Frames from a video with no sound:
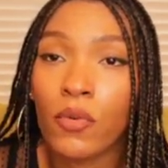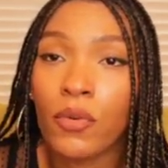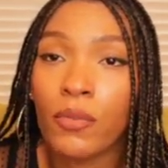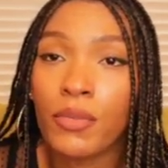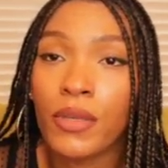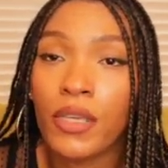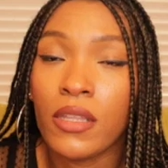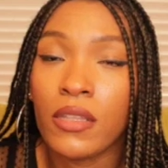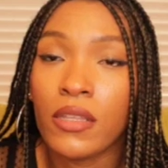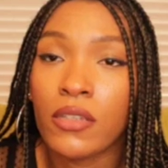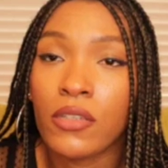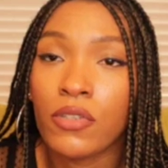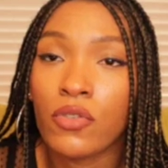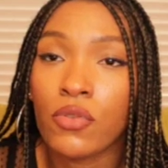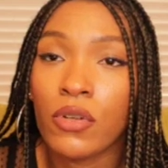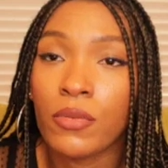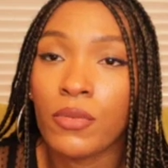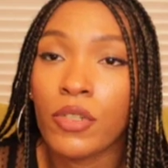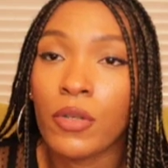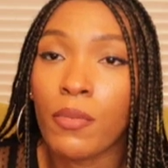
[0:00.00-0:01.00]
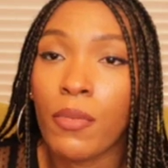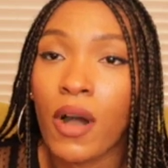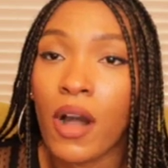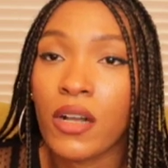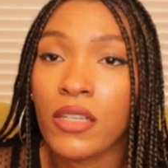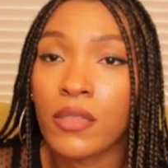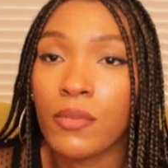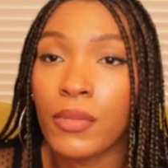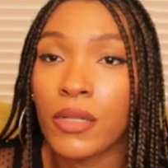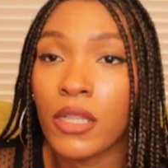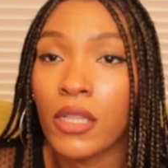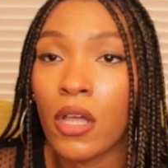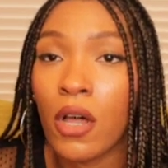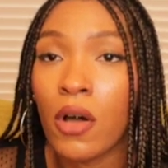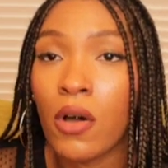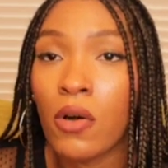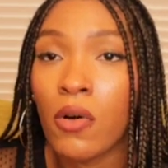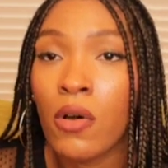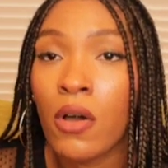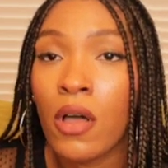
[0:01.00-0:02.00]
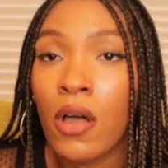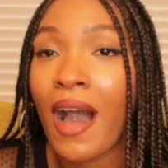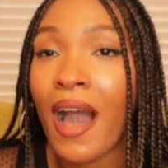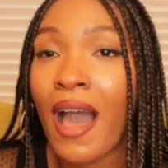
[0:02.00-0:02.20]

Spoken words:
will be in the description box below.